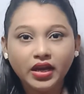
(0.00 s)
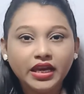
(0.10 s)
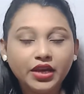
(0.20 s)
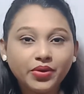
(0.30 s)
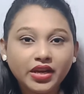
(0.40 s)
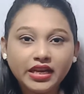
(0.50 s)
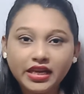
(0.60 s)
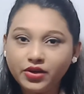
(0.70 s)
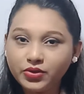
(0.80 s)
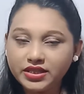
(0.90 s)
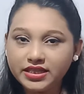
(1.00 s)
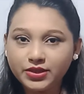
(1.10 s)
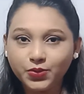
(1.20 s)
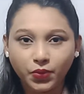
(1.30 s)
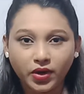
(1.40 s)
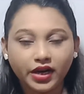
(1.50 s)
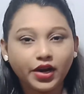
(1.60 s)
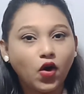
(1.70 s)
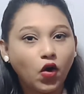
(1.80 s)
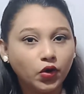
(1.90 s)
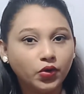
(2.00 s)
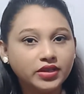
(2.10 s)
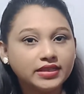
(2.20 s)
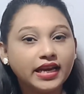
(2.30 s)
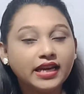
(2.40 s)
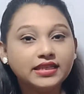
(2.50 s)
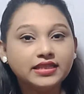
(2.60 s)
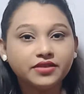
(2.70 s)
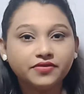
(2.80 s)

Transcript: you can use this word always in